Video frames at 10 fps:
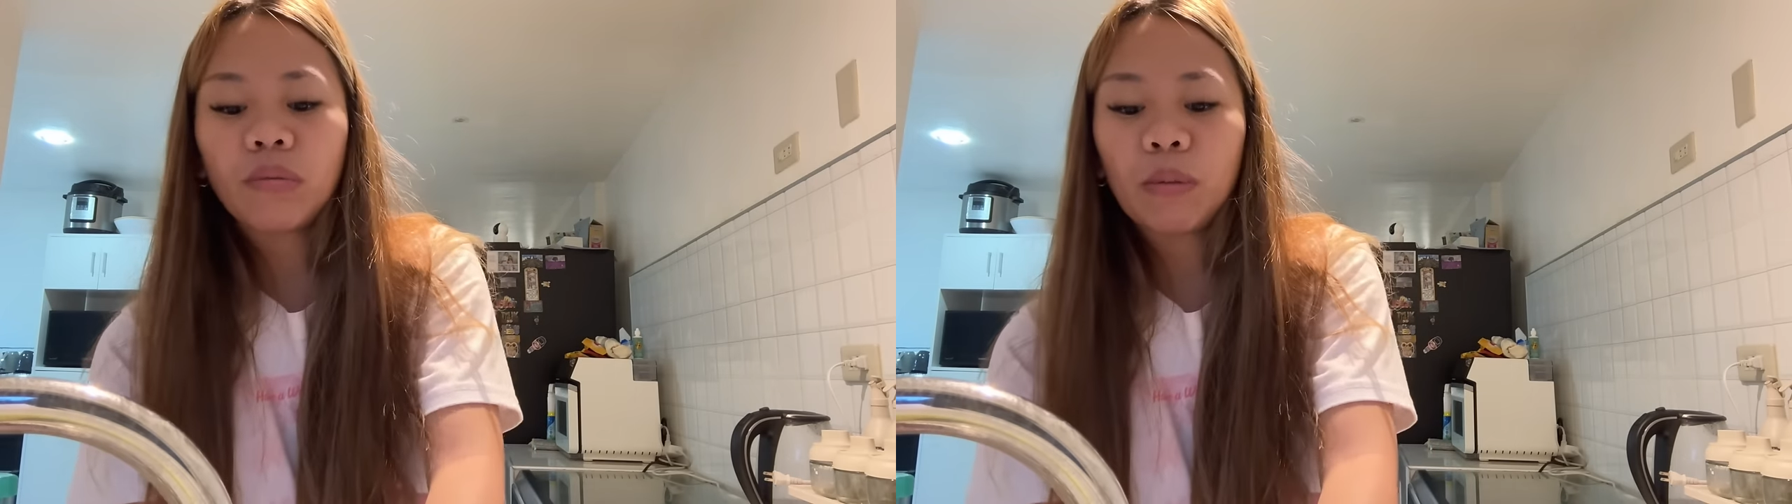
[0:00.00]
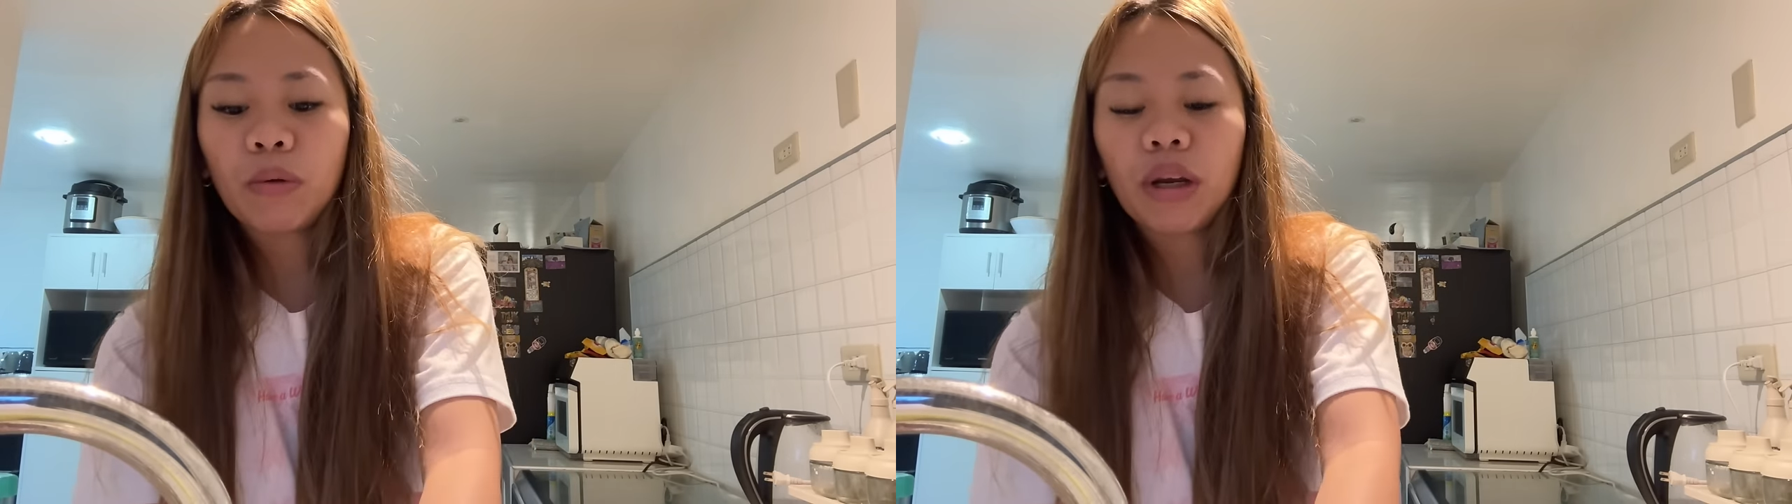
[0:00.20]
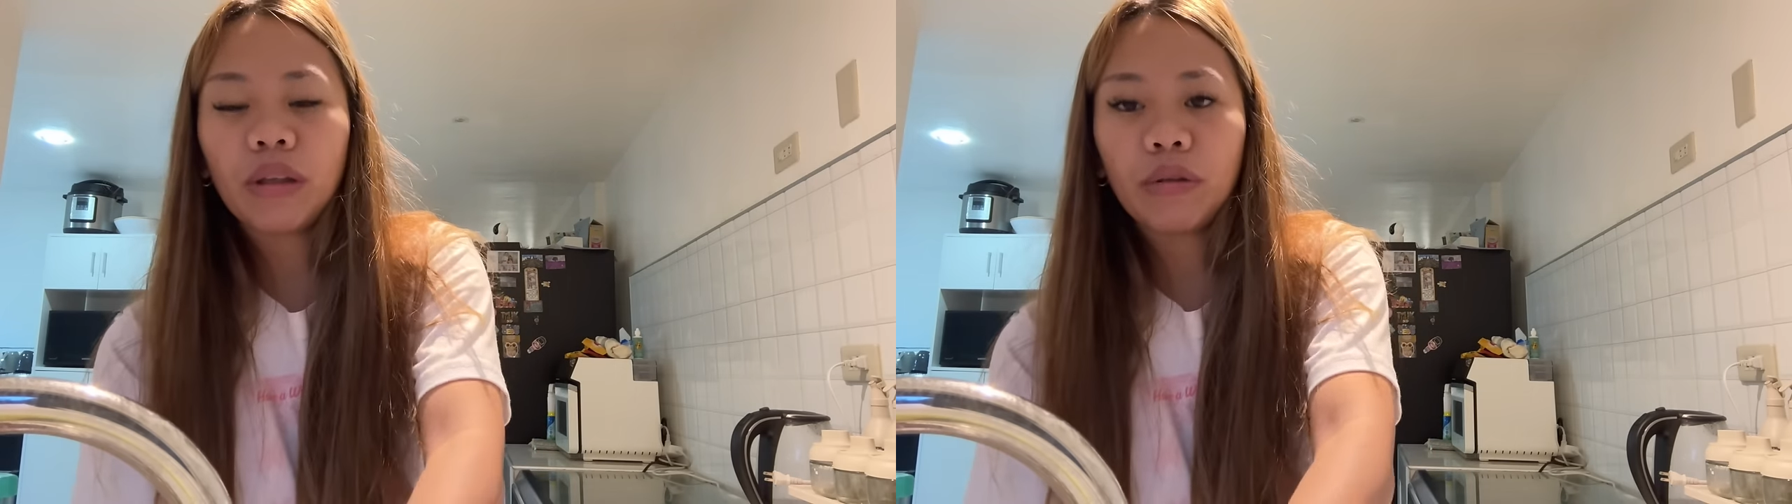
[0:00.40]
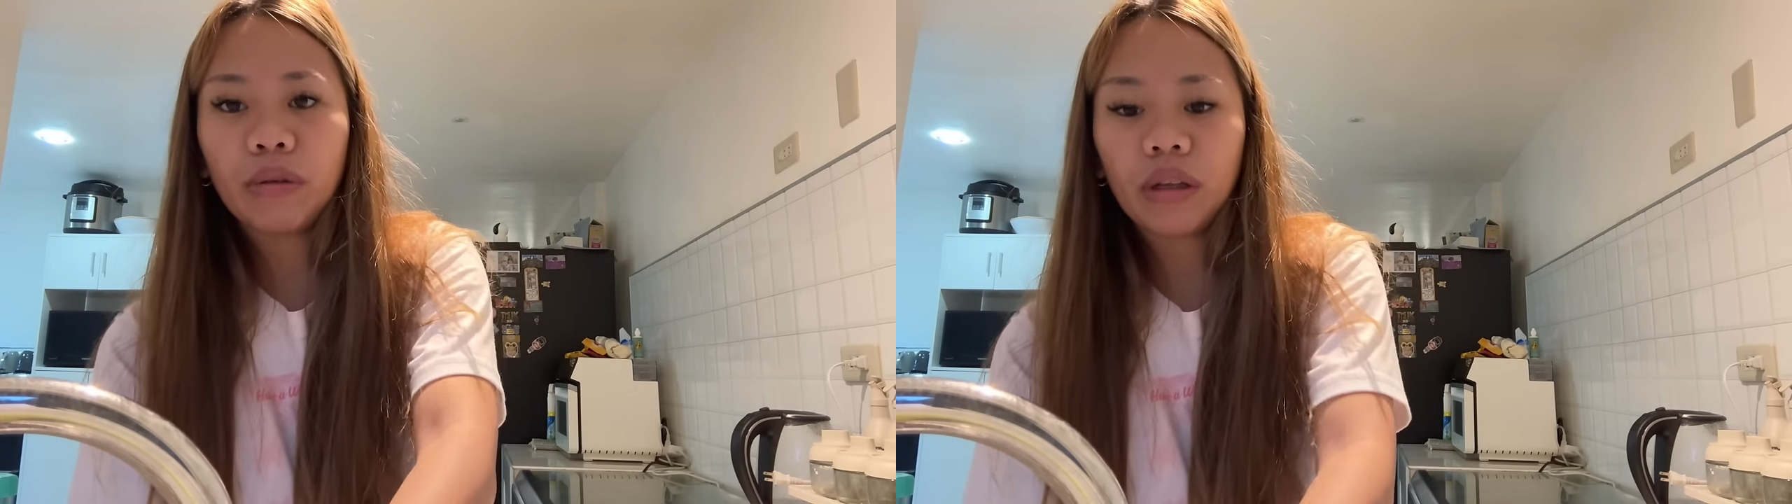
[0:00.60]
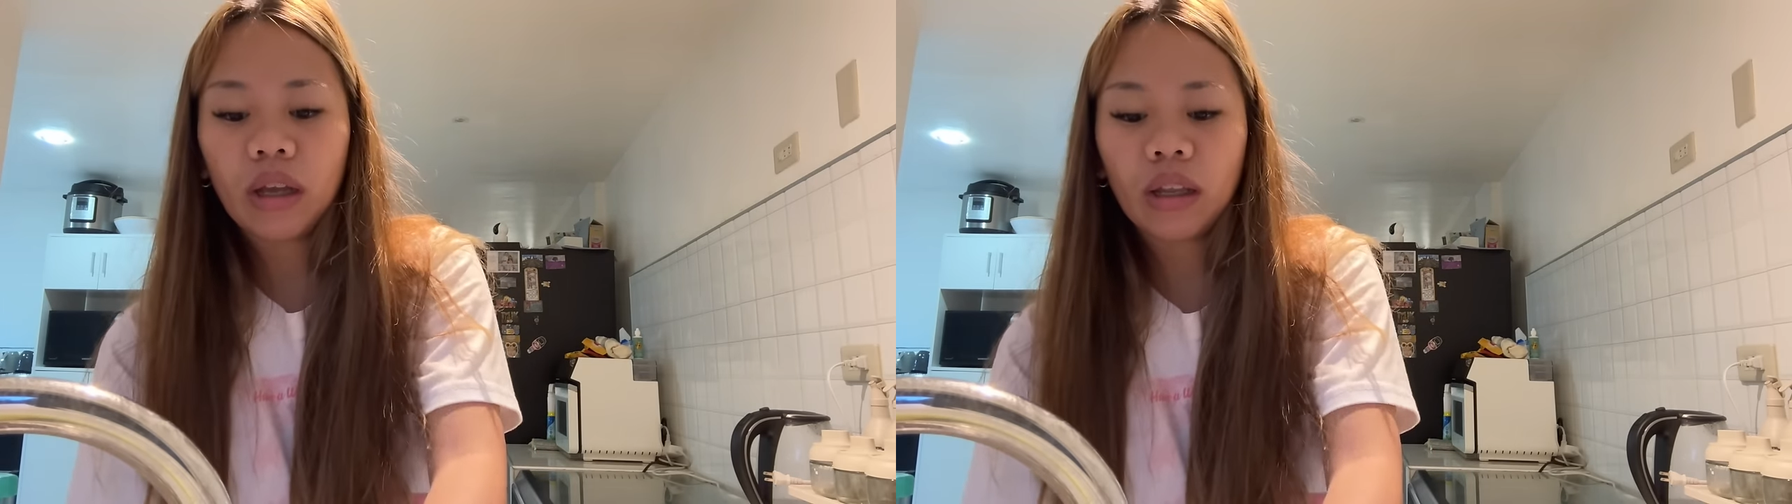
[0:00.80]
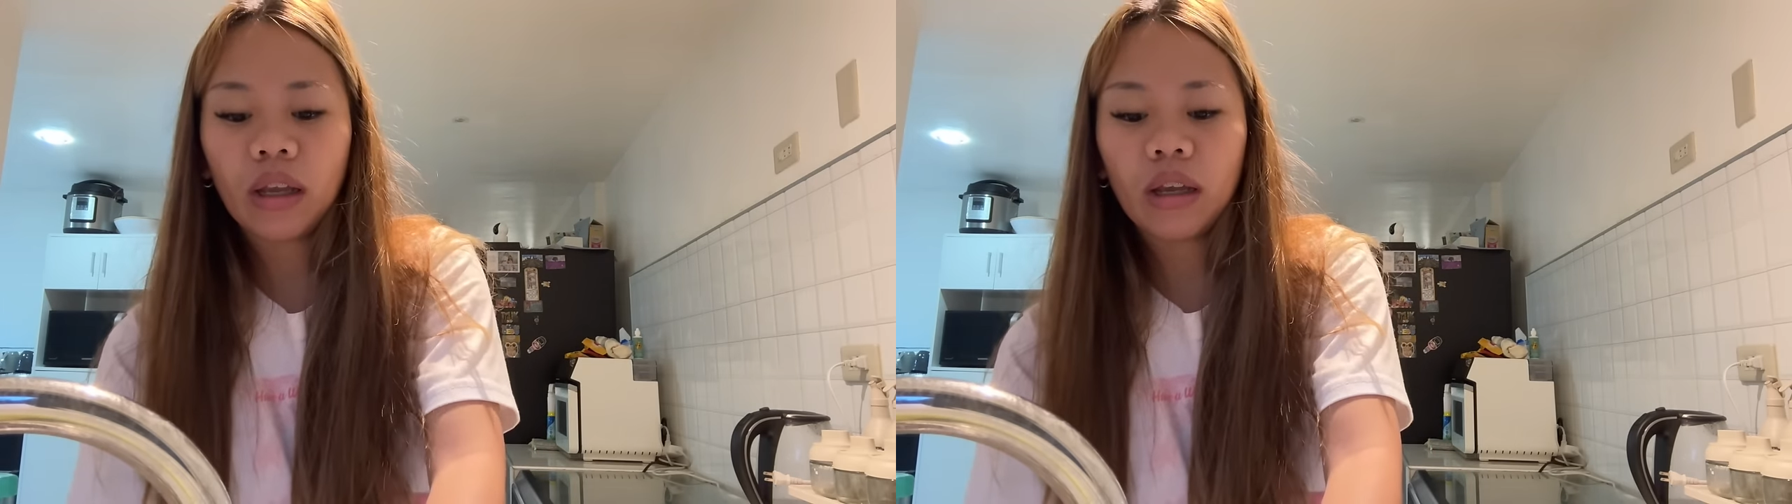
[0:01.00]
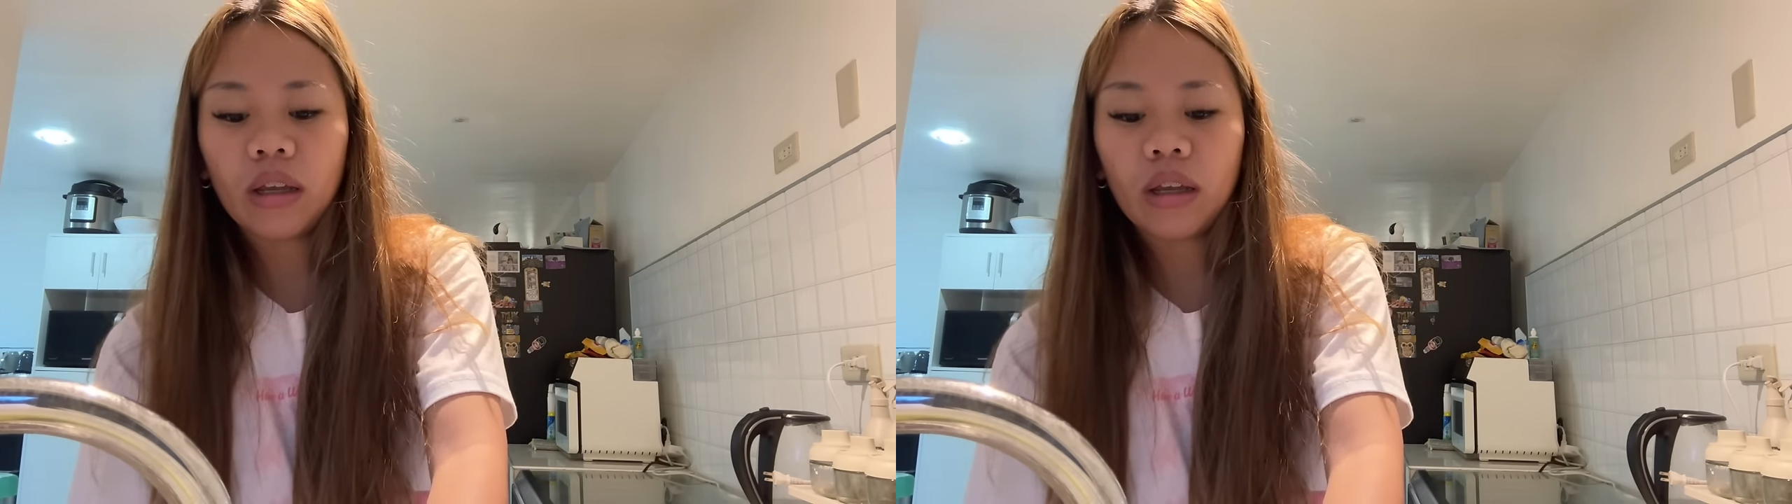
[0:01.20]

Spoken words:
before andun ka na.